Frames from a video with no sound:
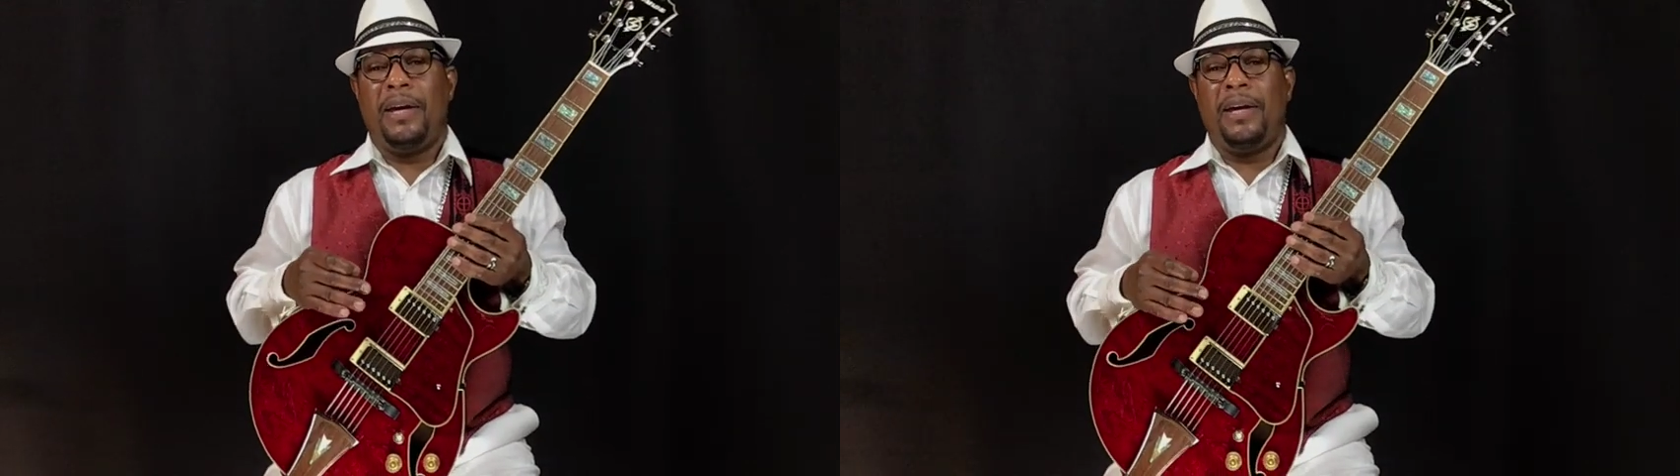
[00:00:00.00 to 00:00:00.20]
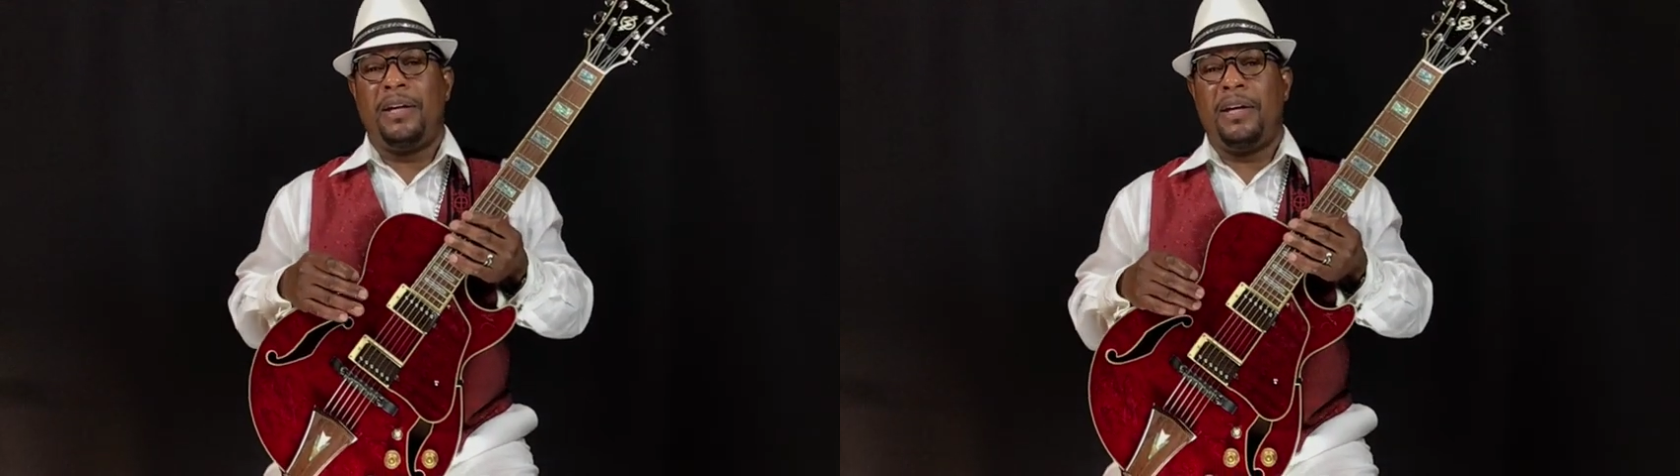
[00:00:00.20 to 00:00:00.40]

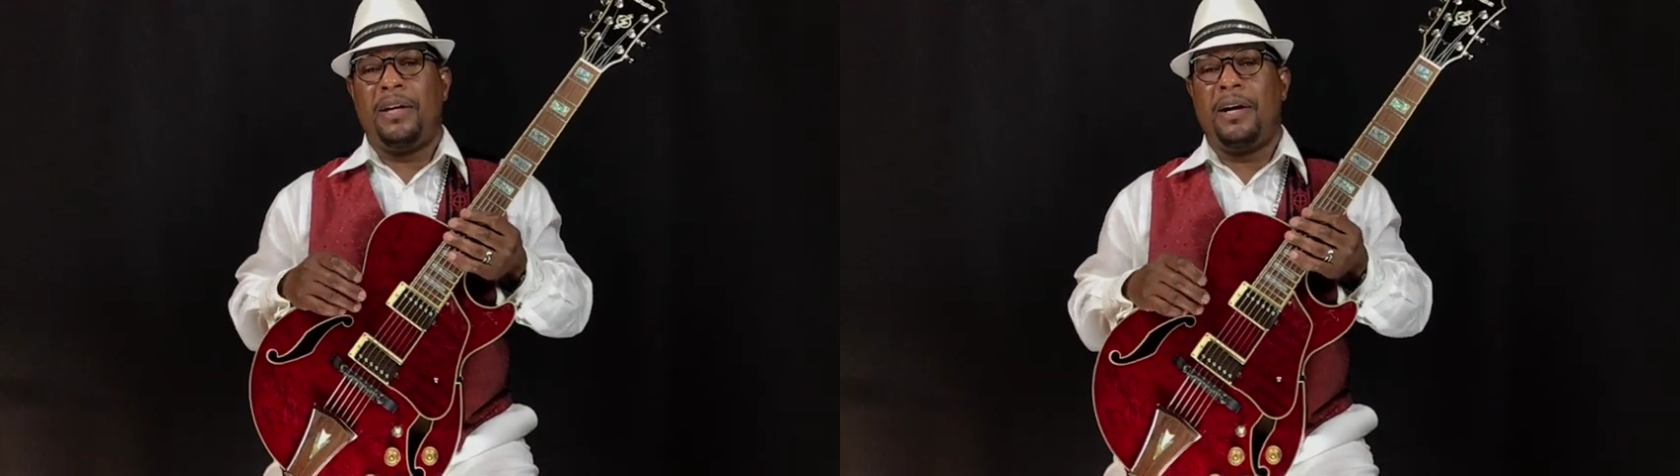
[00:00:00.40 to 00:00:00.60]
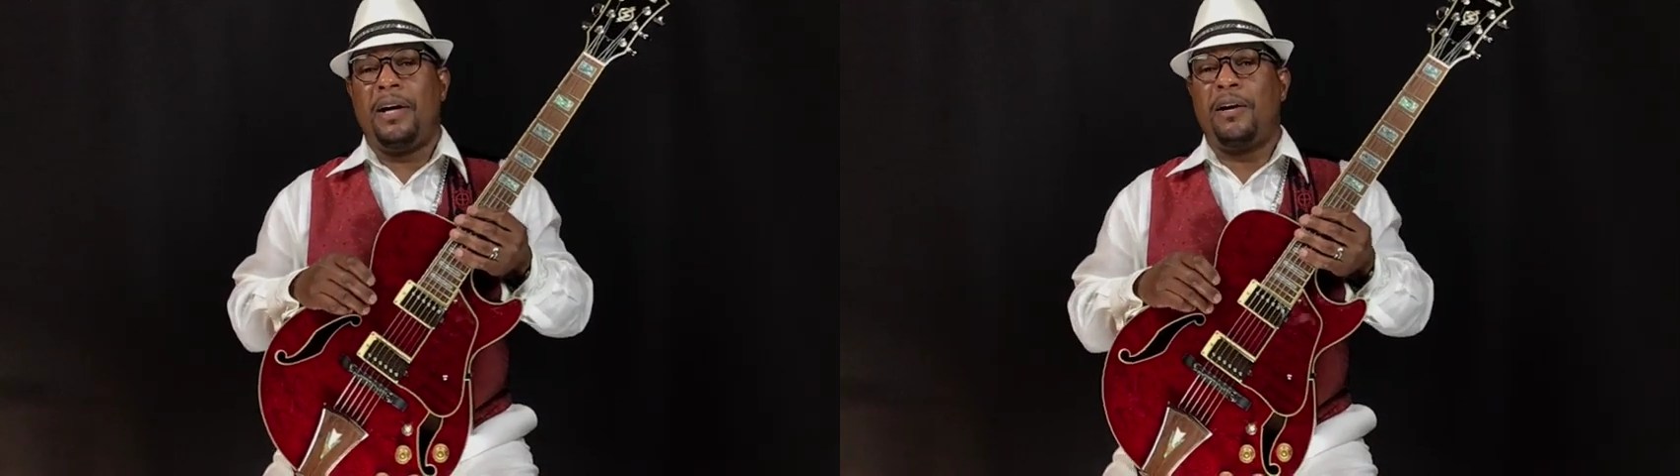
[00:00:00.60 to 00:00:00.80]
and
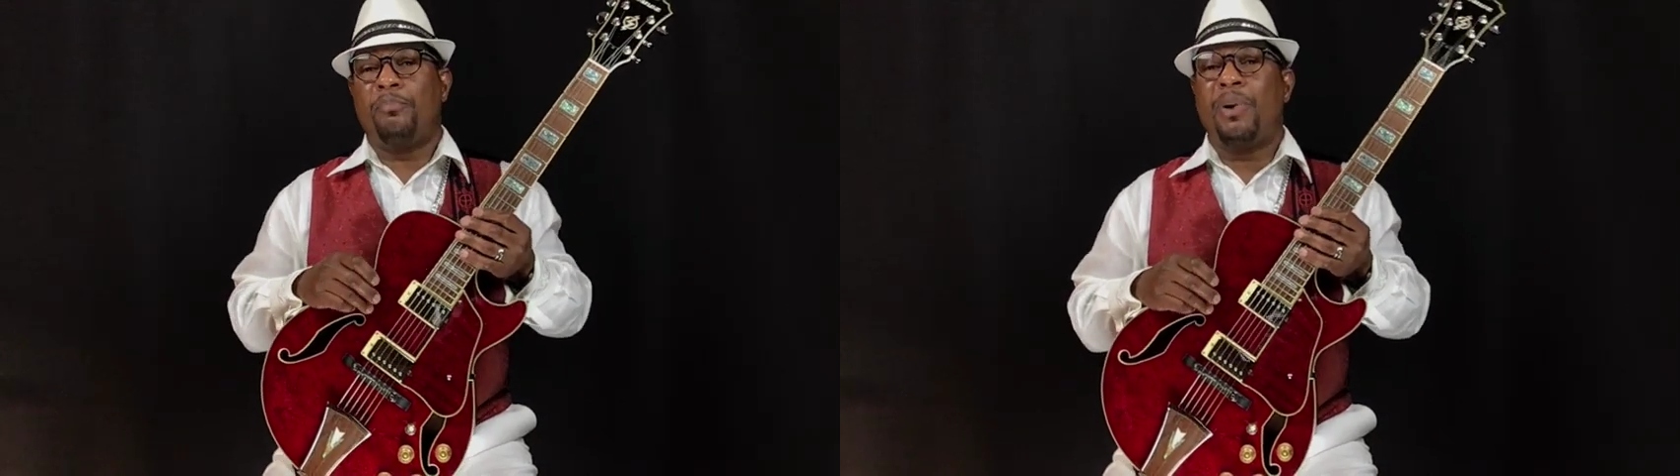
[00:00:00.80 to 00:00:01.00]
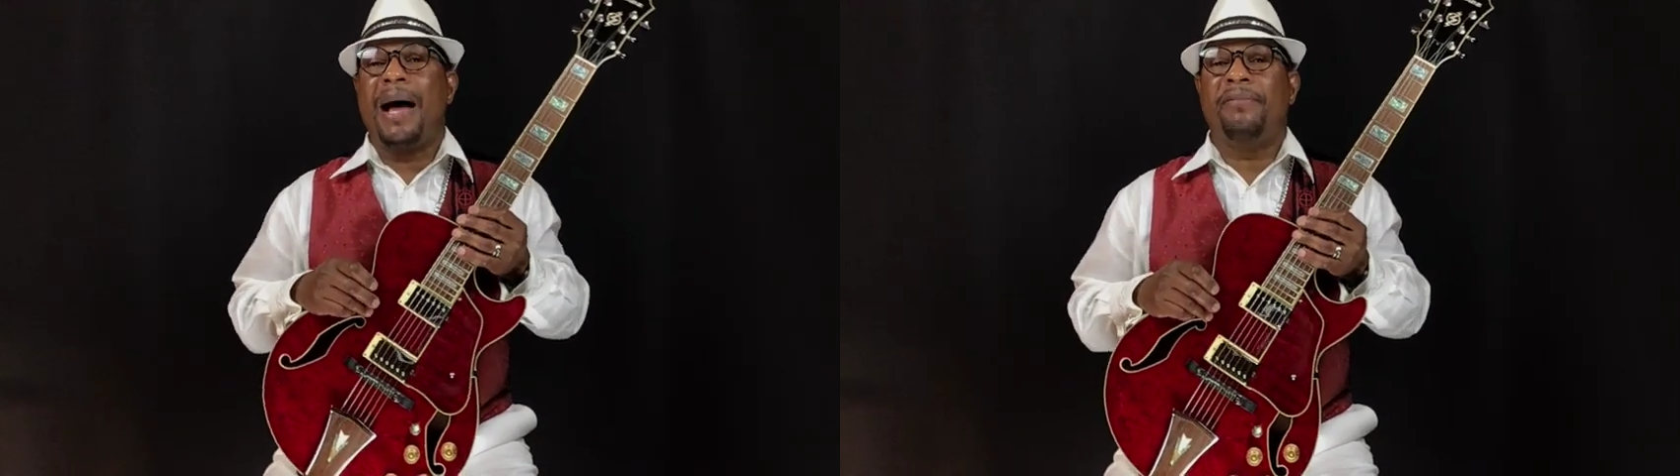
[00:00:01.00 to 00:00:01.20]
get
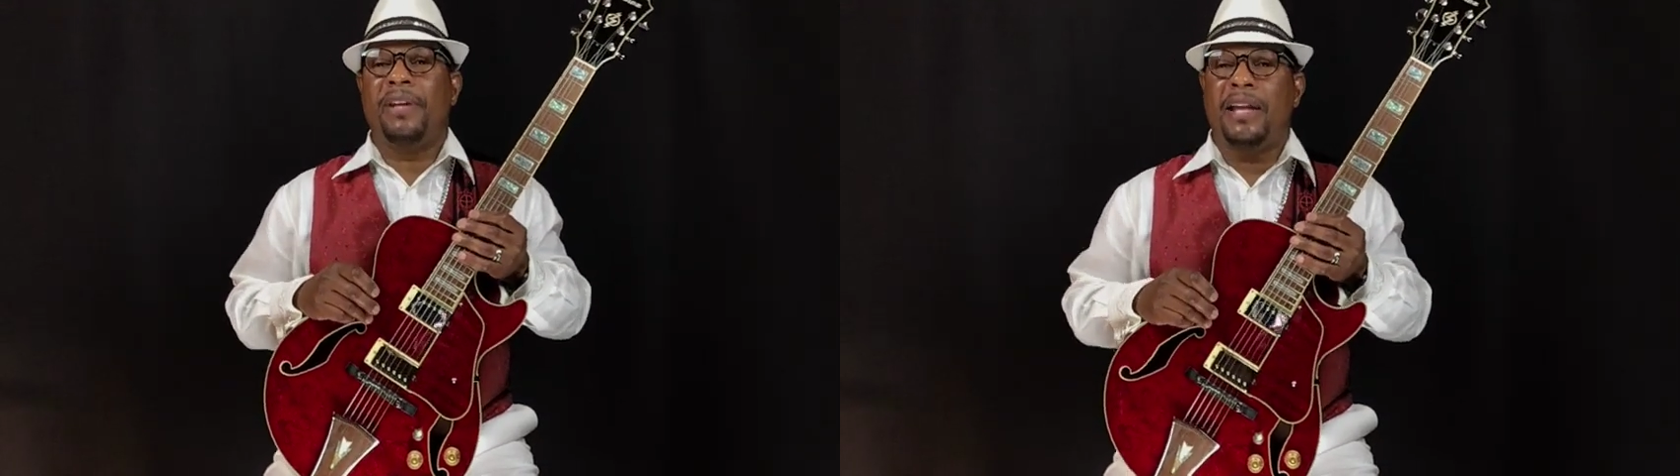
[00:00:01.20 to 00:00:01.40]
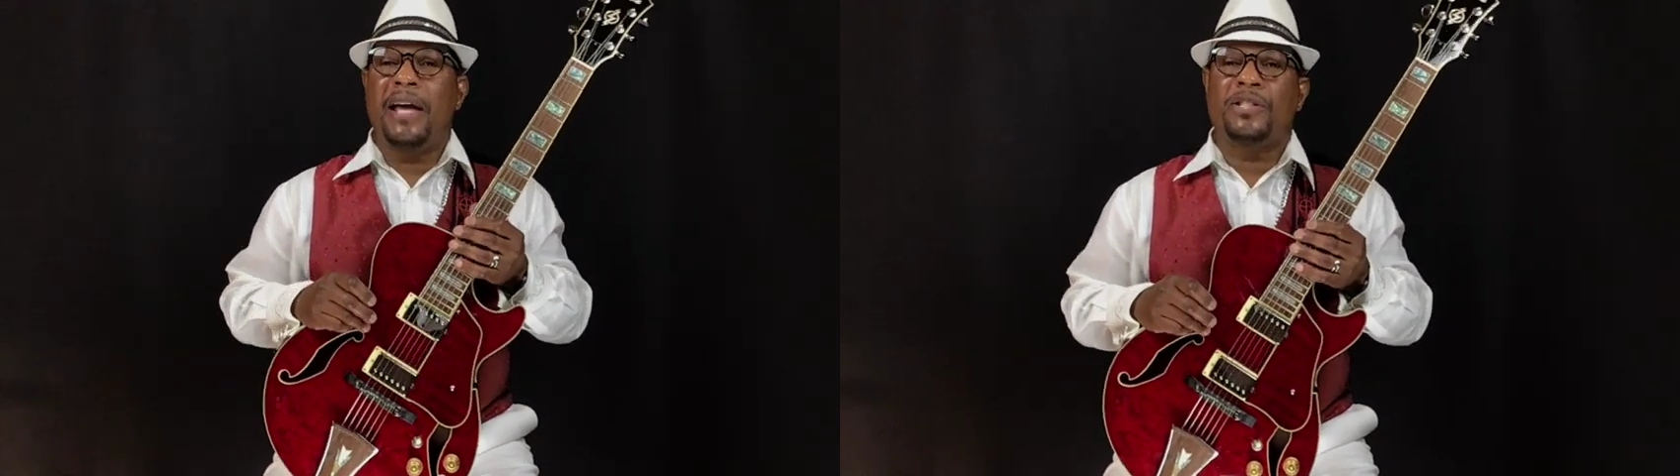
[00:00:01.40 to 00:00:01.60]

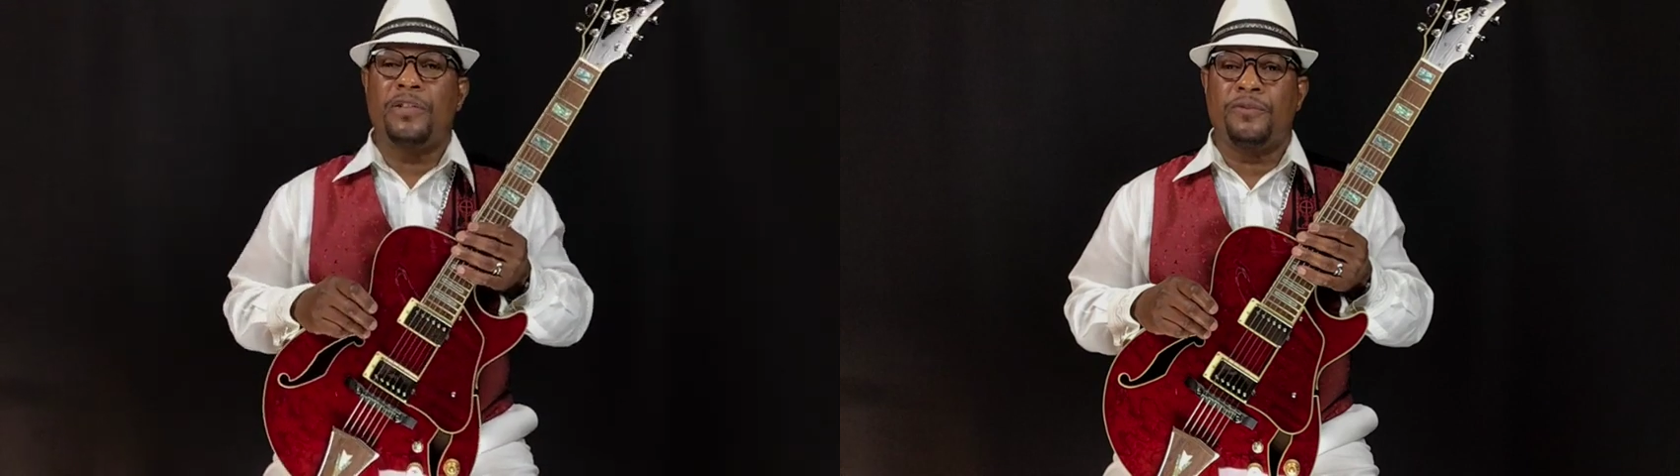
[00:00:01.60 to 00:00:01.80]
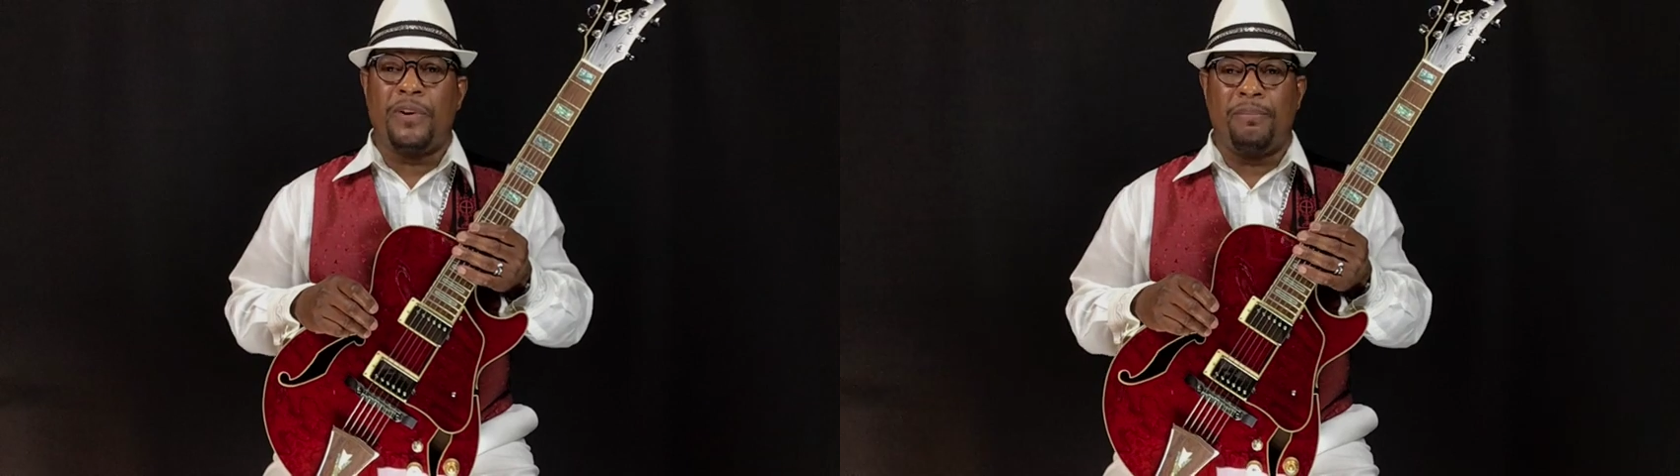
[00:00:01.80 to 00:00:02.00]
private
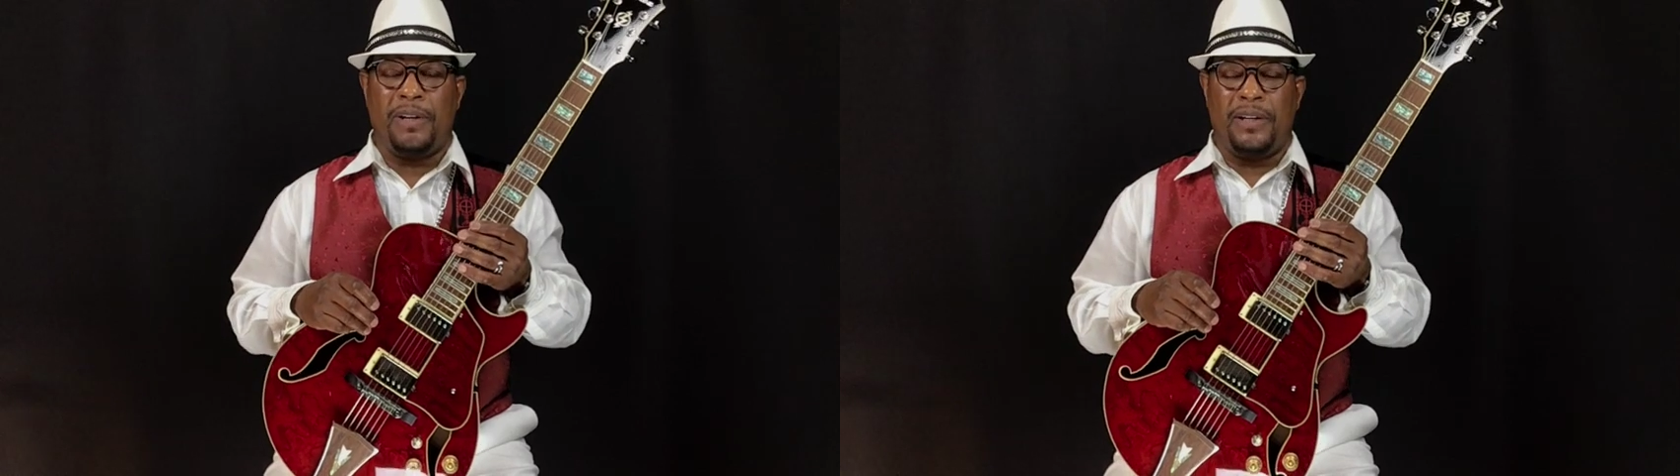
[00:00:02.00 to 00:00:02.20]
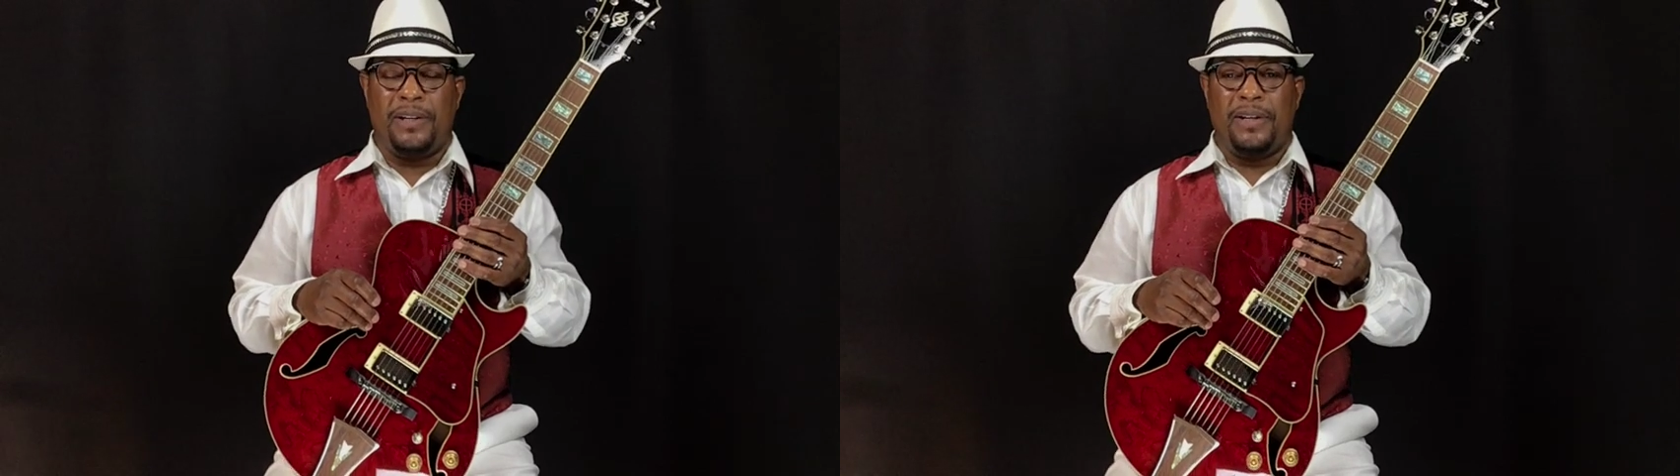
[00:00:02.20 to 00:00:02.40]
lessons from me.